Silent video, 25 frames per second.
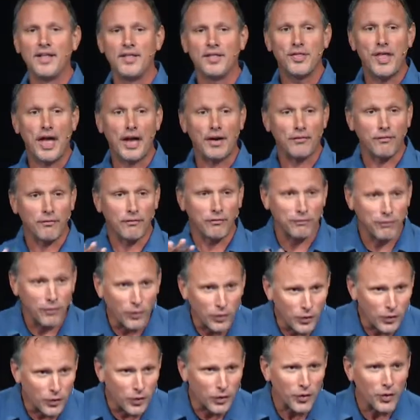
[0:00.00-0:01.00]
That
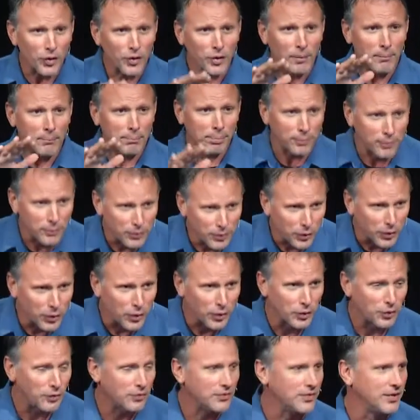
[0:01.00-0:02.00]
further
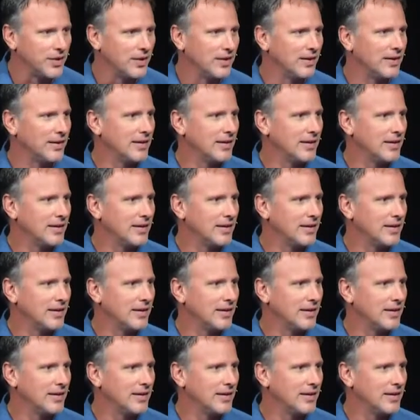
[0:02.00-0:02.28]
proved